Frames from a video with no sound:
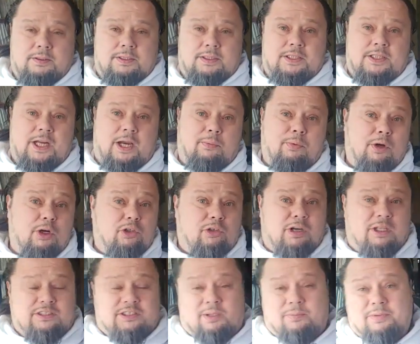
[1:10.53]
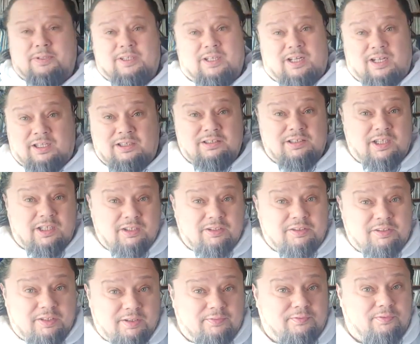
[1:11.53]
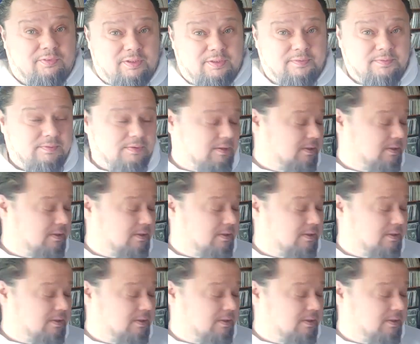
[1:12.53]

Today we're going to try something a little different.